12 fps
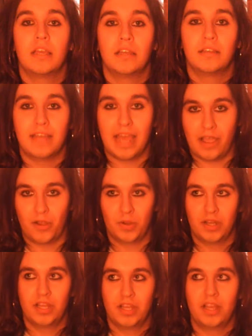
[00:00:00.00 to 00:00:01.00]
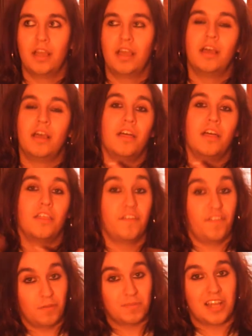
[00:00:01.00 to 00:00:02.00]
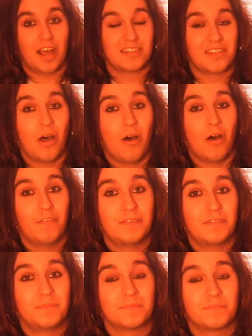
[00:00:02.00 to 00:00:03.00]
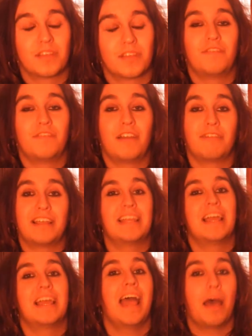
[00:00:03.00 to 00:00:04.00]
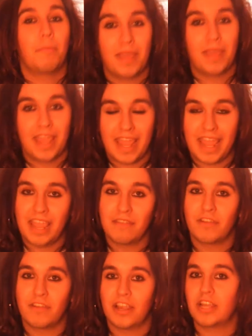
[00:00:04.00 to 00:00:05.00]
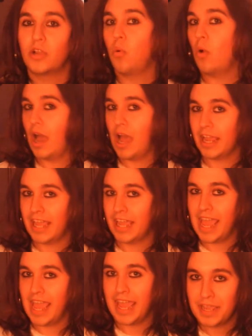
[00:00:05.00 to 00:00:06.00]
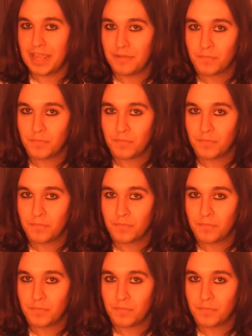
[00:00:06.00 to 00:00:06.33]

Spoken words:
Now, the film starts off very happy and very quirky,